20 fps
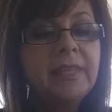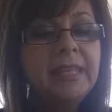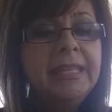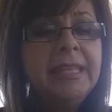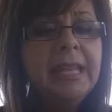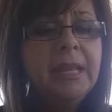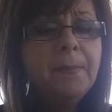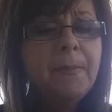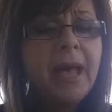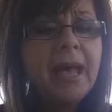
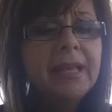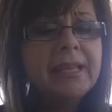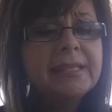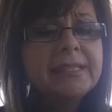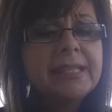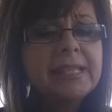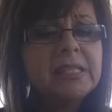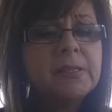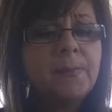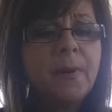Nehemiah
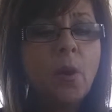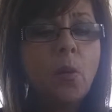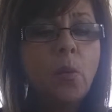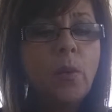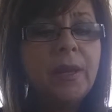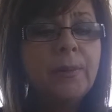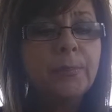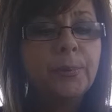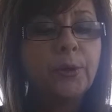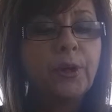says, "But
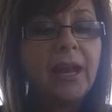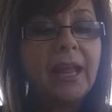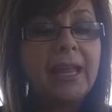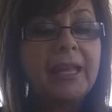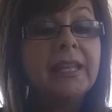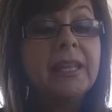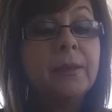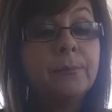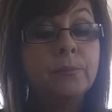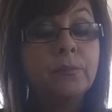we
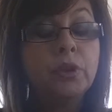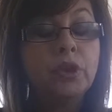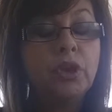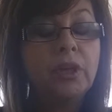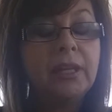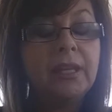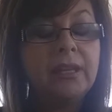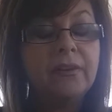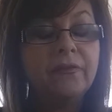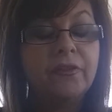prayed," I'm
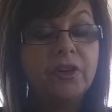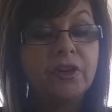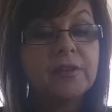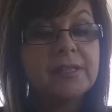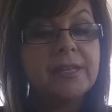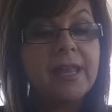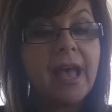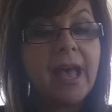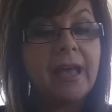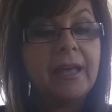looking at
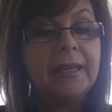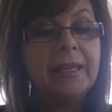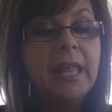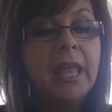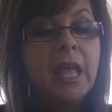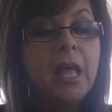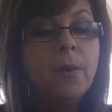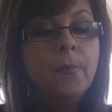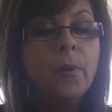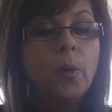verse 9,
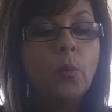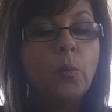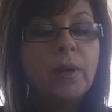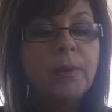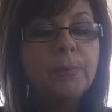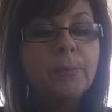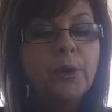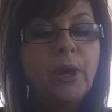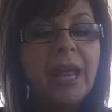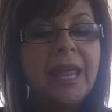"but
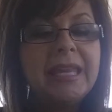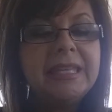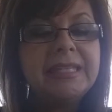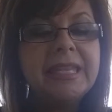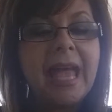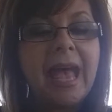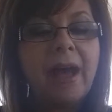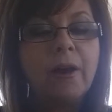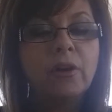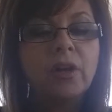we prayed
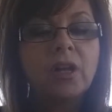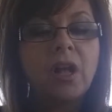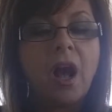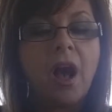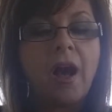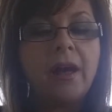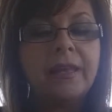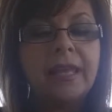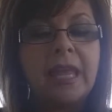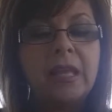to our
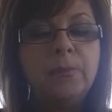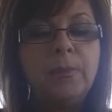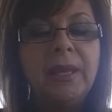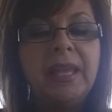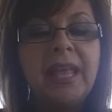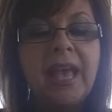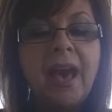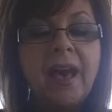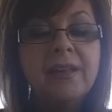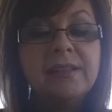God, and
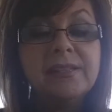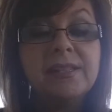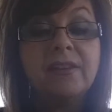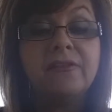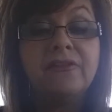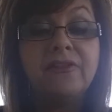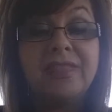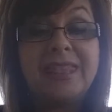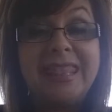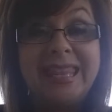because
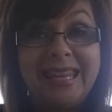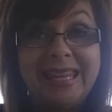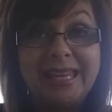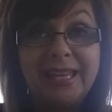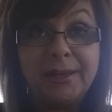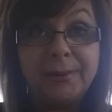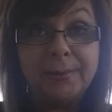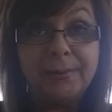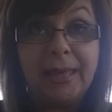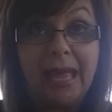of
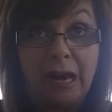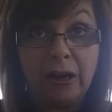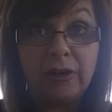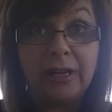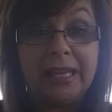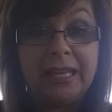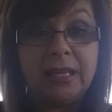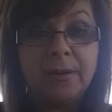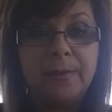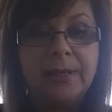them," our
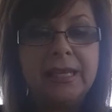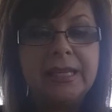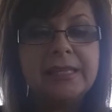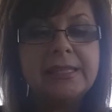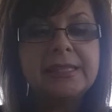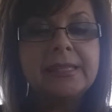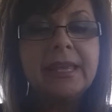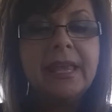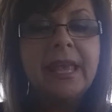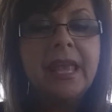
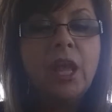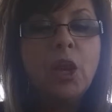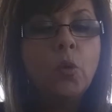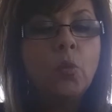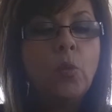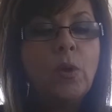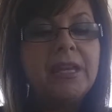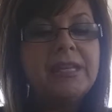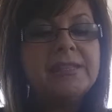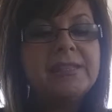enemies,
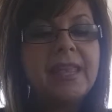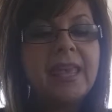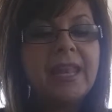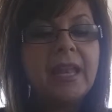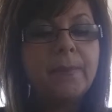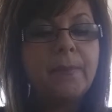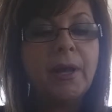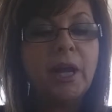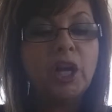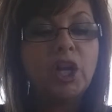"we set
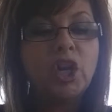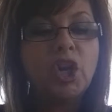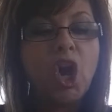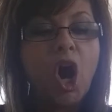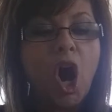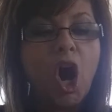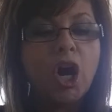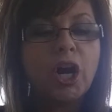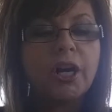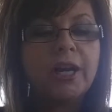up a
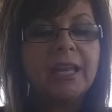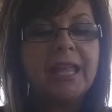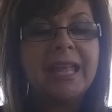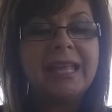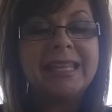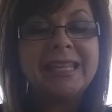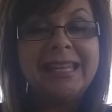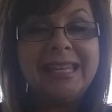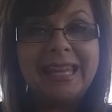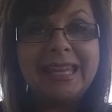guard
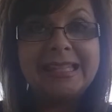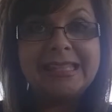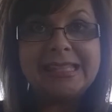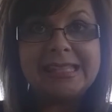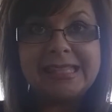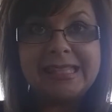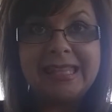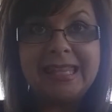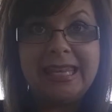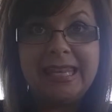
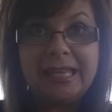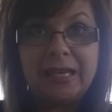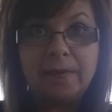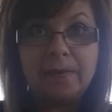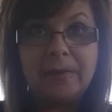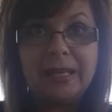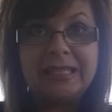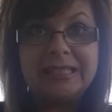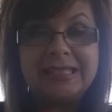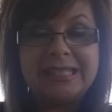against
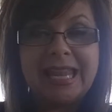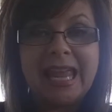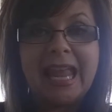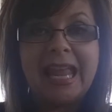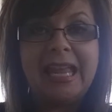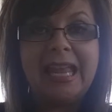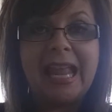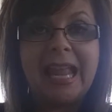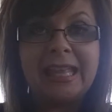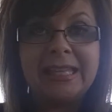them
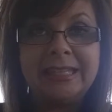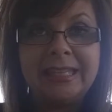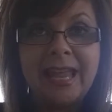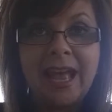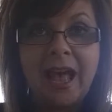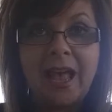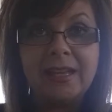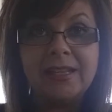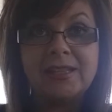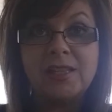day and
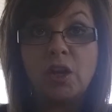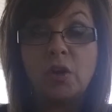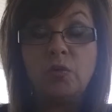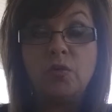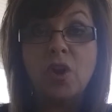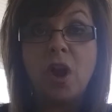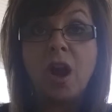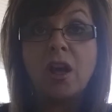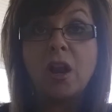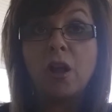night." So
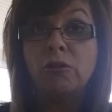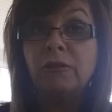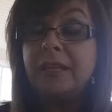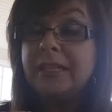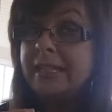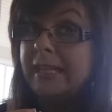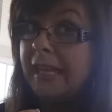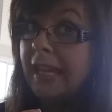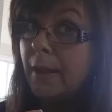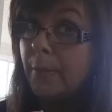not only
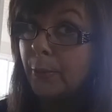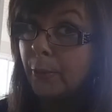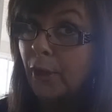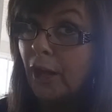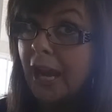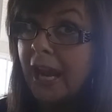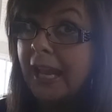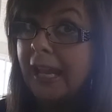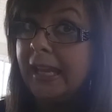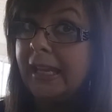did he
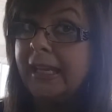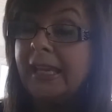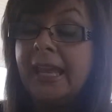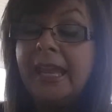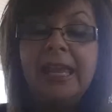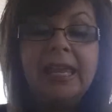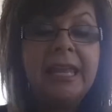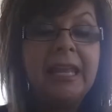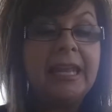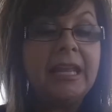pray,
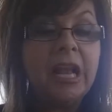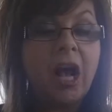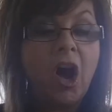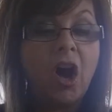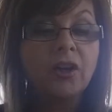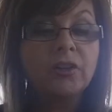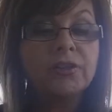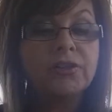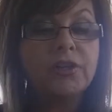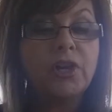he
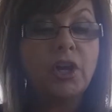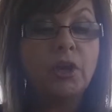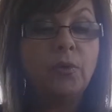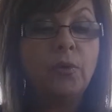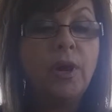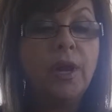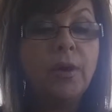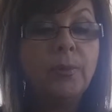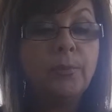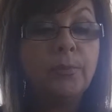
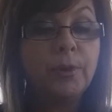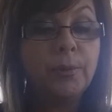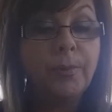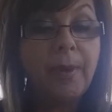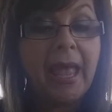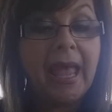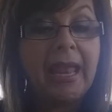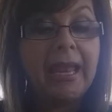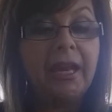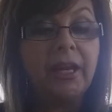also
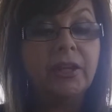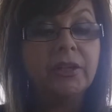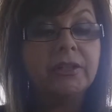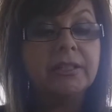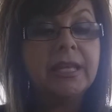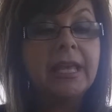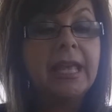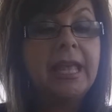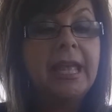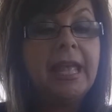
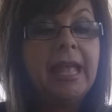prepared.